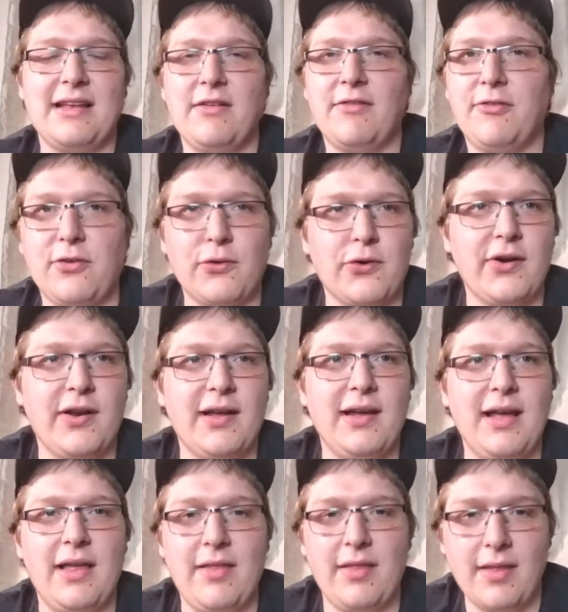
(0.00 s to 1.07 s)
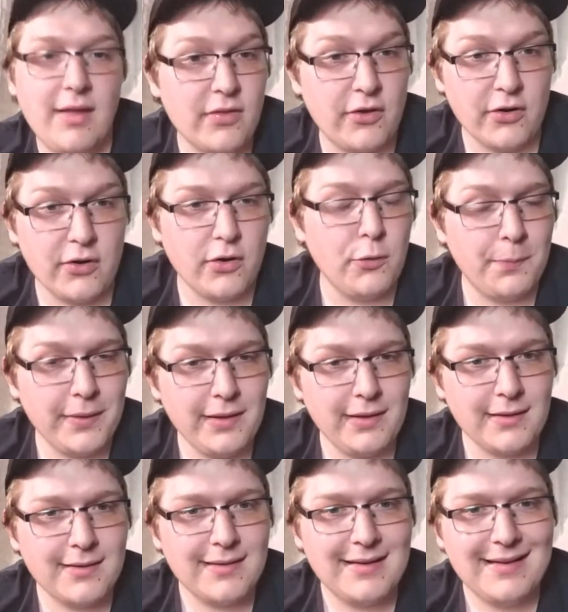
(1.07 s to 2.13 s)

and Florida, and they're open,